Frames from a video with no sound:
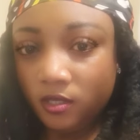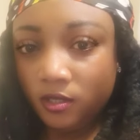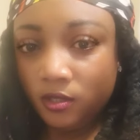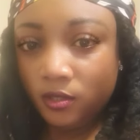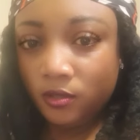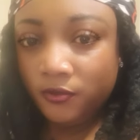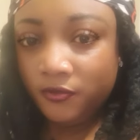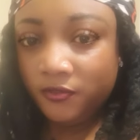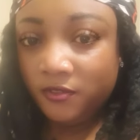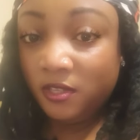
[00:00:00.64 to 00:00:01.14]

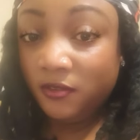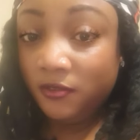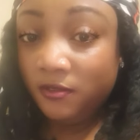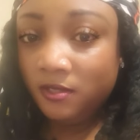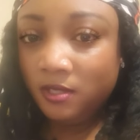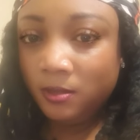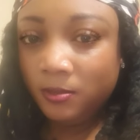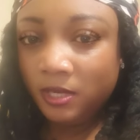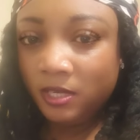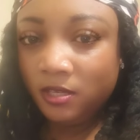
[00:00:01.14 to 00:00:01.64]
You've
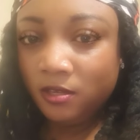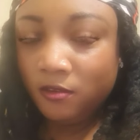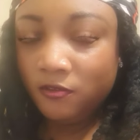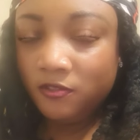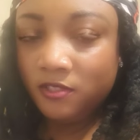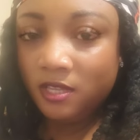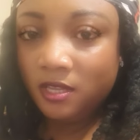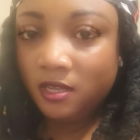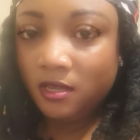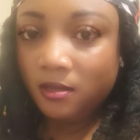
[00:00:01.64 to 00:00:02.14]
given them
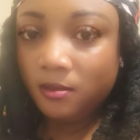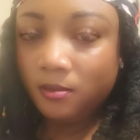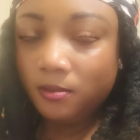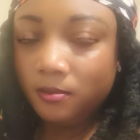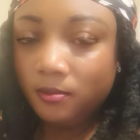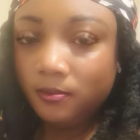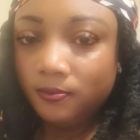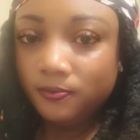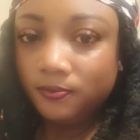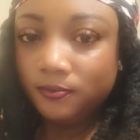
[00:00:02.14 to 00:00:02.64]
enough time.
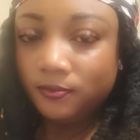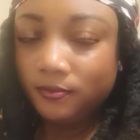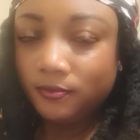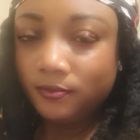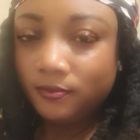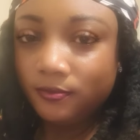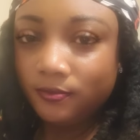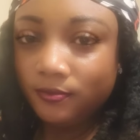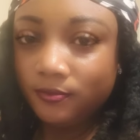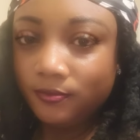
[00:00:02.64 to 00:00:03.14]

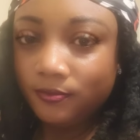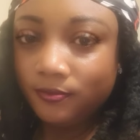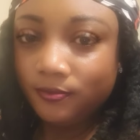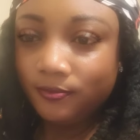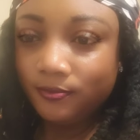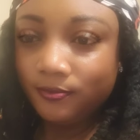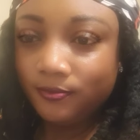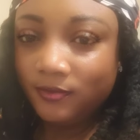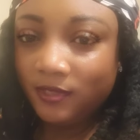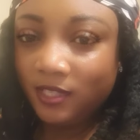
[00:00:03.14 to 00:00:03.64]

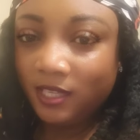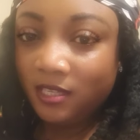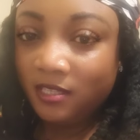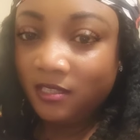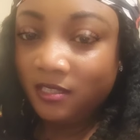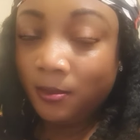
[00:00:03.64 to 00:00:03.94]
And